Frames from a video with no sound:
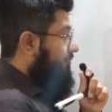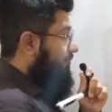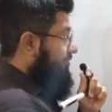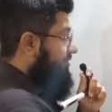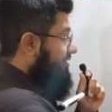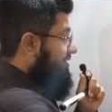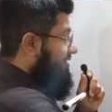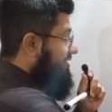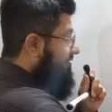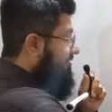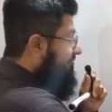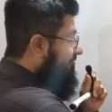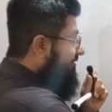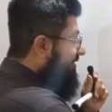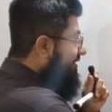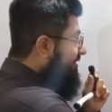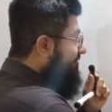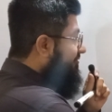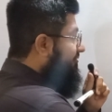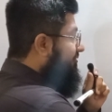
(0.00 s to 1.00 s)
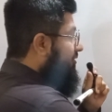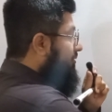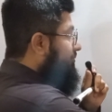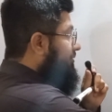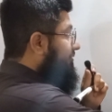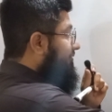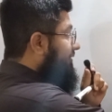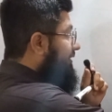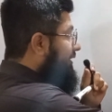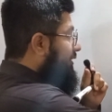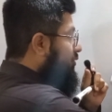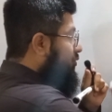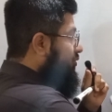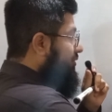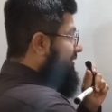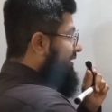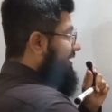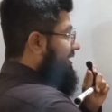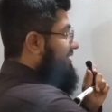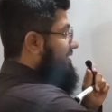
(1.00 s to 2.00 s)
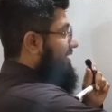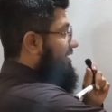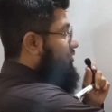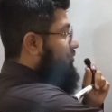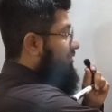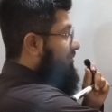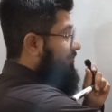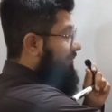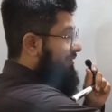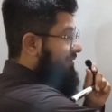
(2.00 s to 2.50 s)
which is different from the fluid that is actually